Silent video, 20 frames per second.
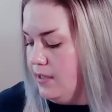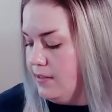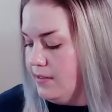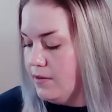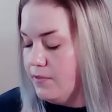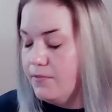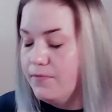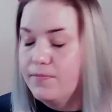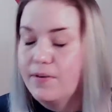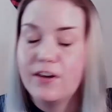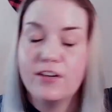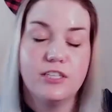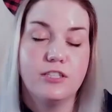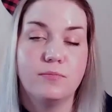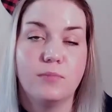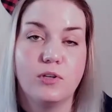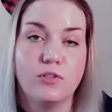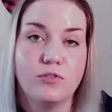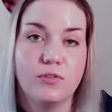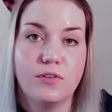They're very
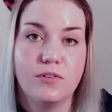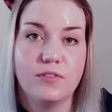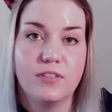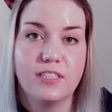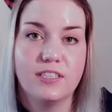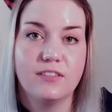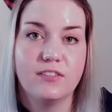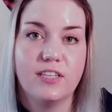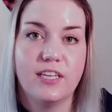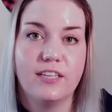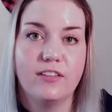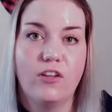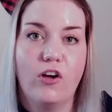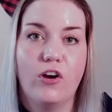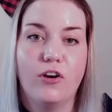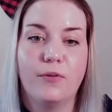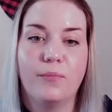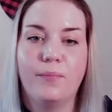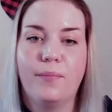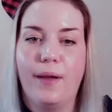small, so I don't think they'll take
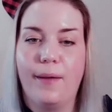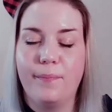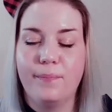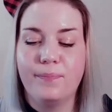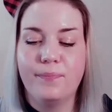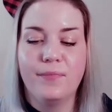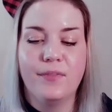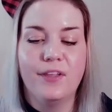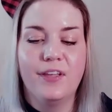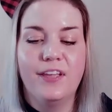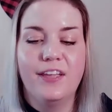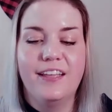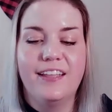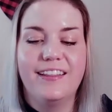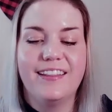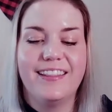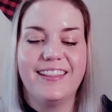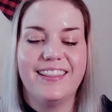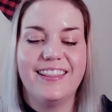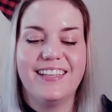long, but
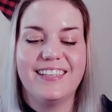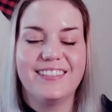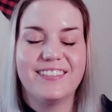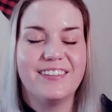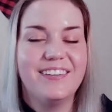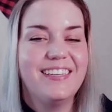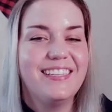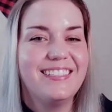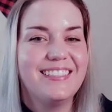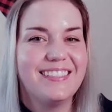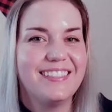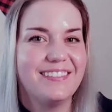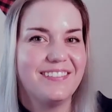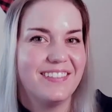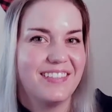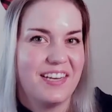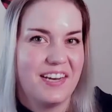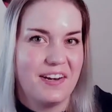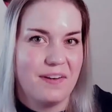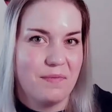let's go ahead and see
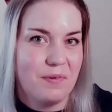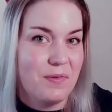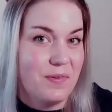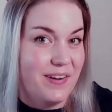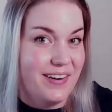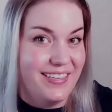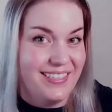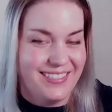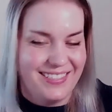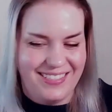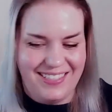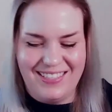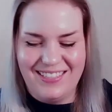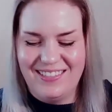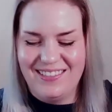what day number 1 is.